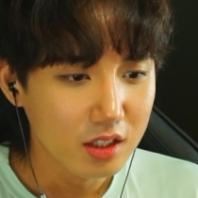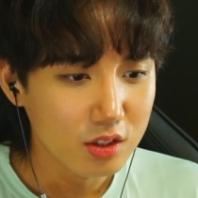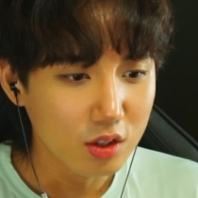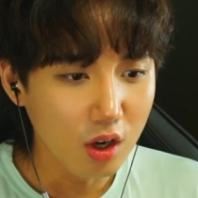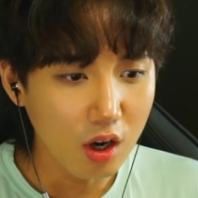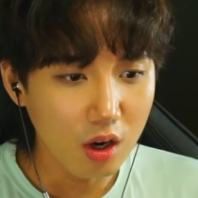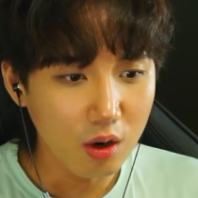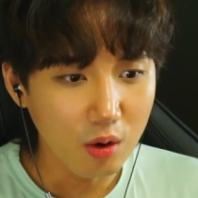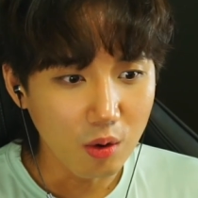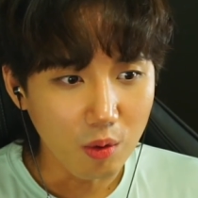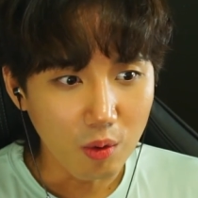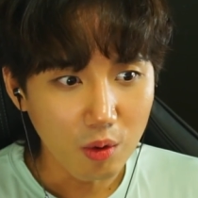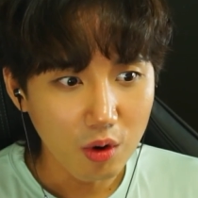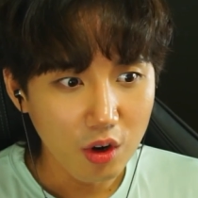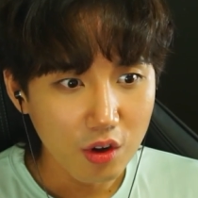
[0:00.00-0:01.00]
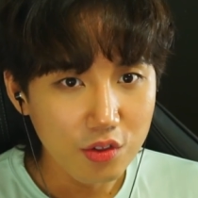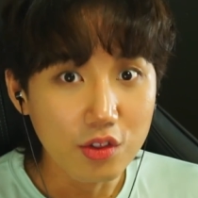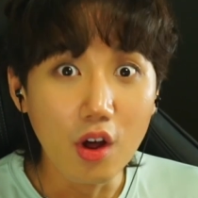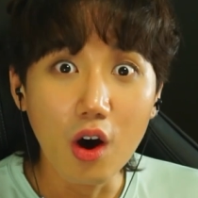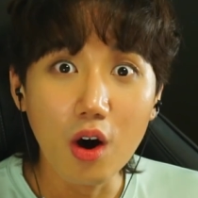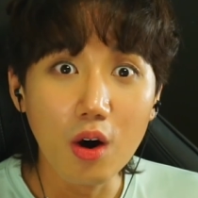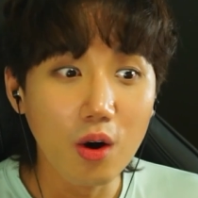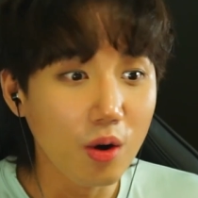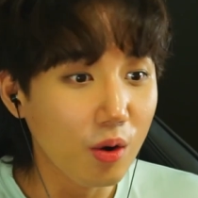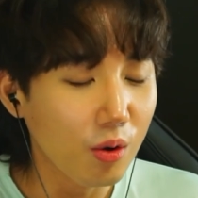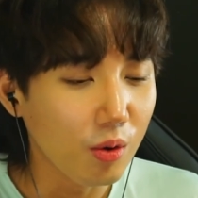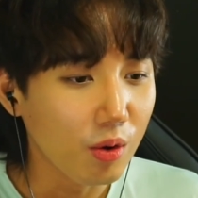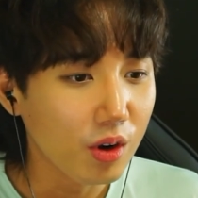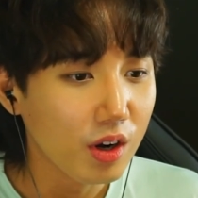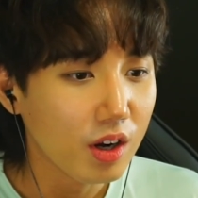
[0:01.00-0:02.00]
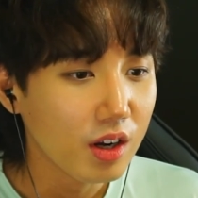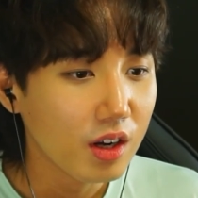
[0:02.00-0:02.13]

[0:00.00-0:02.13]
No! No!